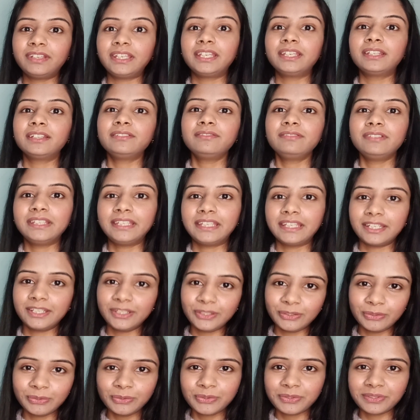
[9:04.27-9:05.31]
where we can
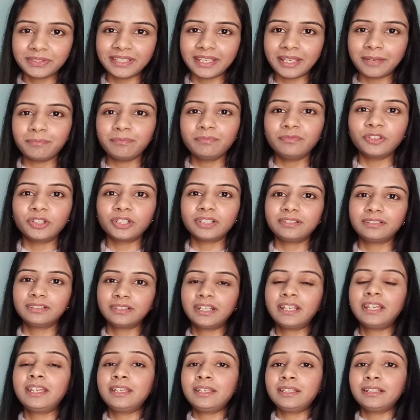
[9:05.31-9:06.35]
use them, what
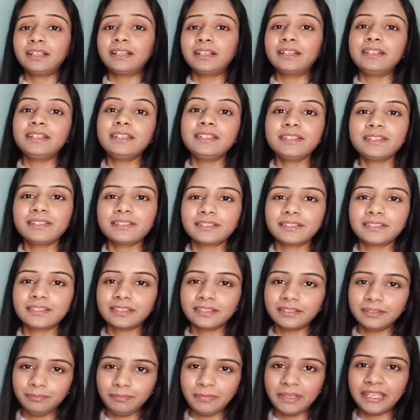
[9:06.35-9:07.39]

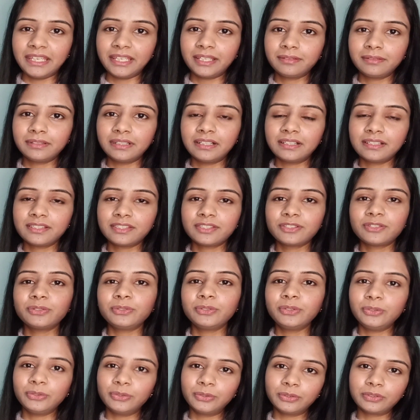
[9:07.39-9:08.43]
conditions make us to
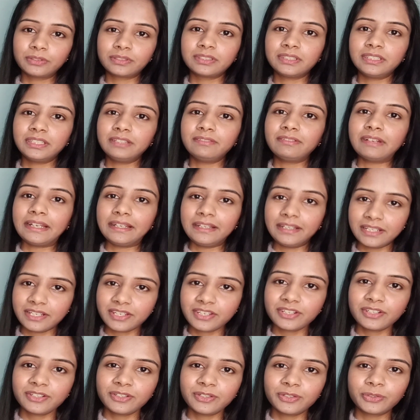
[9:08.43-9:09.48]
use the
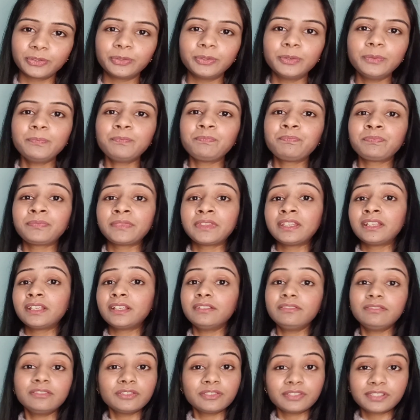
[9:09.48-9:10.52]
validation rule.
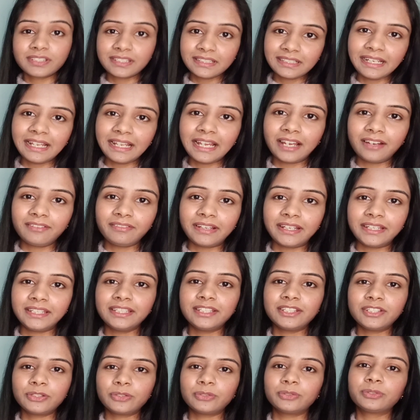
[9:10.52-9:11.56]
If you still have
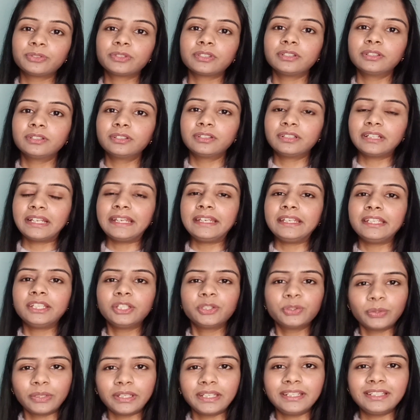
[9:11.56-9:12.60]
any issues or any
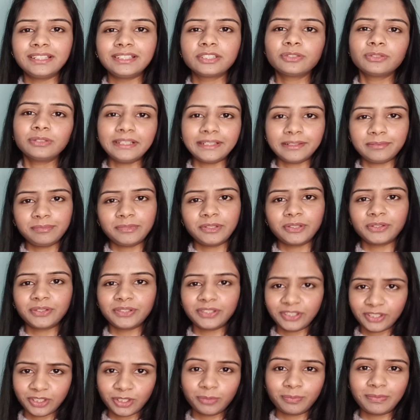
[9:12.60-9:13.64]
queries, do let me know
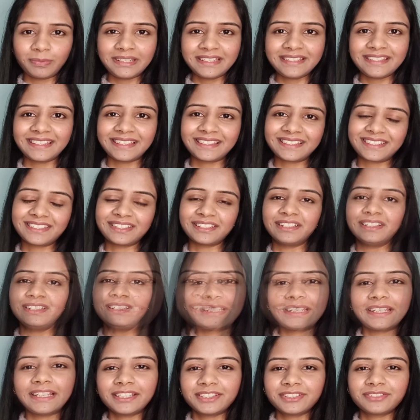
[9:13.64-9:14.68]
in the comment section.
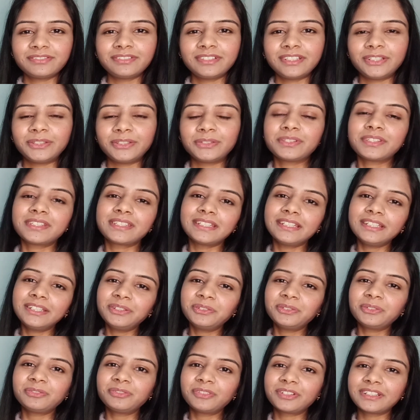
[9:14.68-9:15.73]
The next video, stay
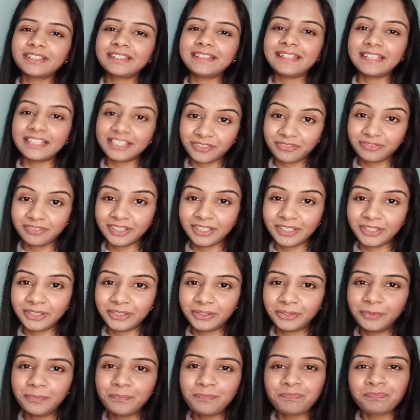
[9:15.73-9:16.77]
tuned for the next
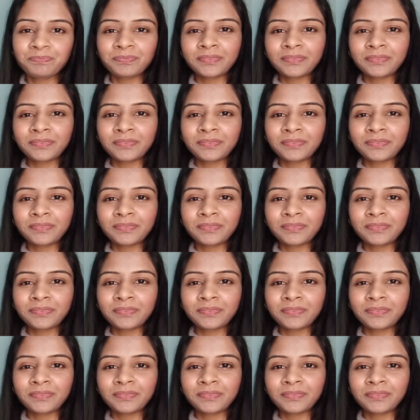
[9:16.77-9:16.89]
video.